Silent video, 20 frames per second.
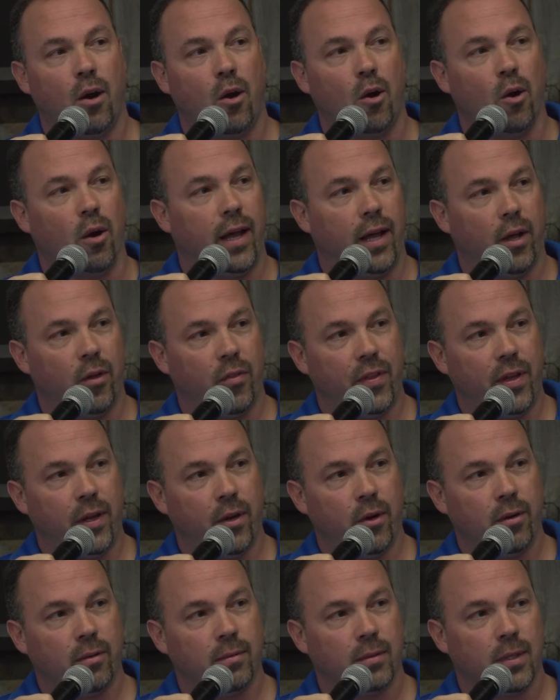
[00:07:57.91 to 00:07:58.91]
are
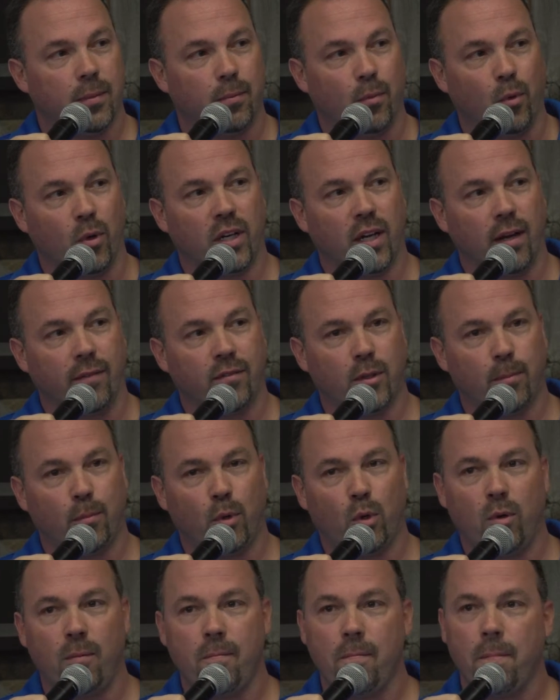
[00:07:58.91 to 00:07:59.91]
healthier, more
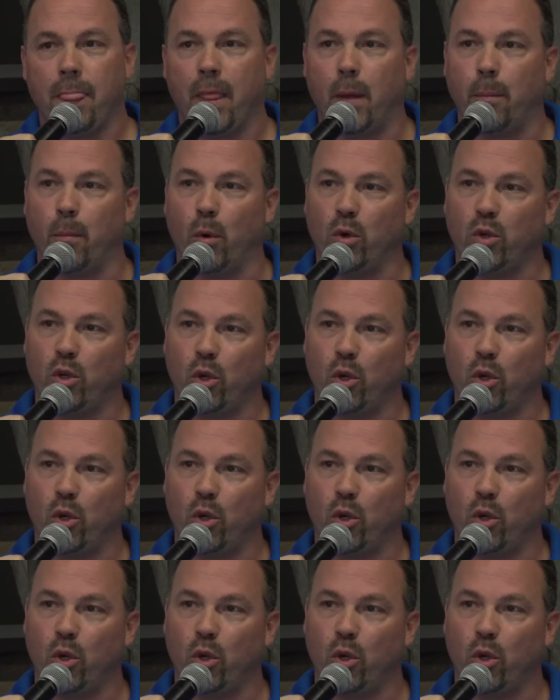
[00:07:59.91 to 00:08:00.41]
comfortable, more